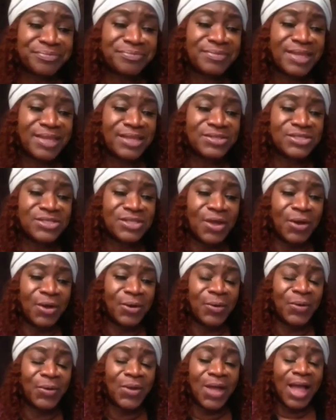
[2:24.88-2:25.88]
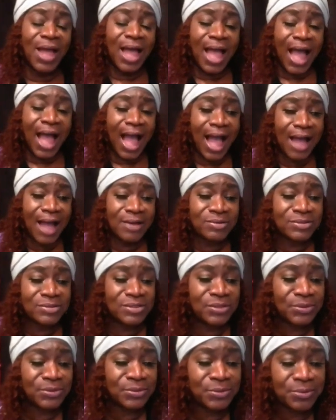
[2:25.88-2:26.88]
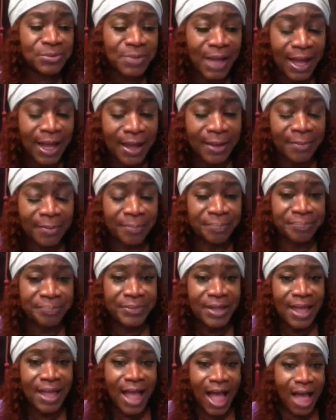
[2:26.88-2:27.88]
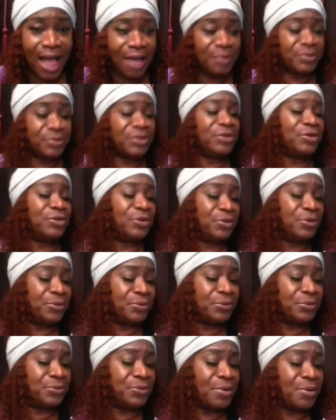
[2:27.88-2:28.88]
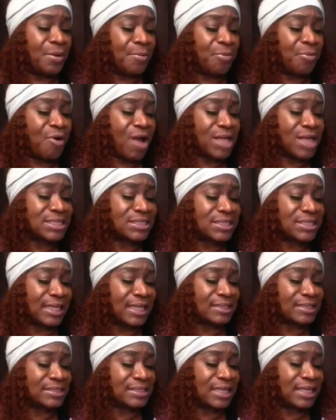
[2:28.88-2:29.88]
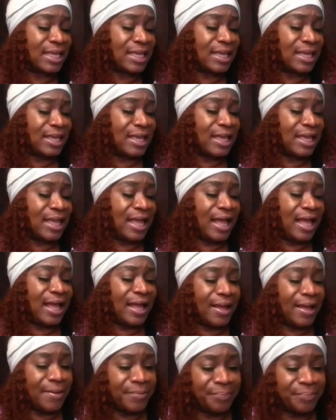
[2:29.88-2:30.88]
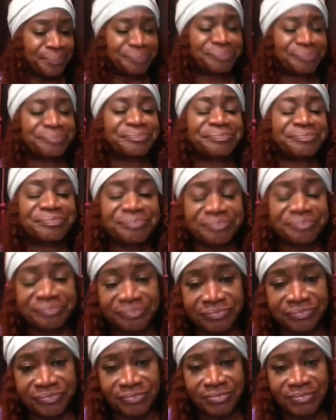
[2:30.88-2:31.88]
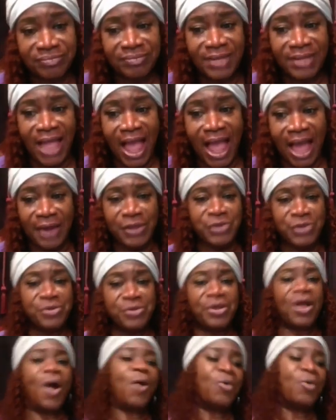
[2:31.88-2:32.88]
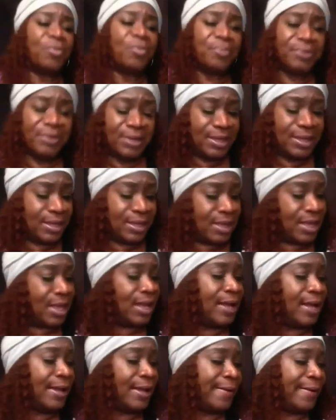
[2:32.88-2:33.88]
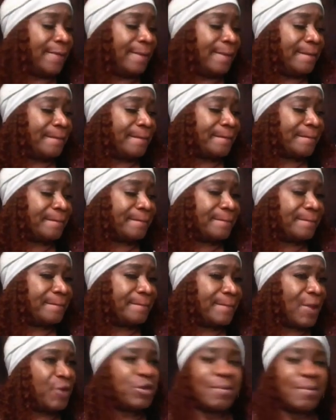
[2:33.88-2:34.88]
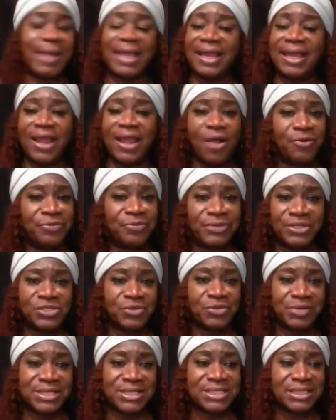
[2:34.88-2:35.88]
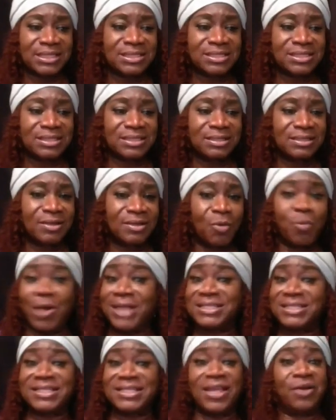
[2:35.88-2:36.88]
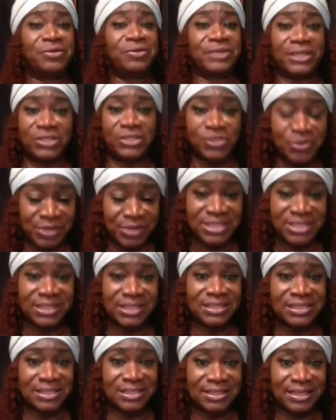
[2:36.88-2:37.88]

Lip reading: so how do um, how do you process? Um, how do you cope? Um, are you making healthy choices? What's healthy choices?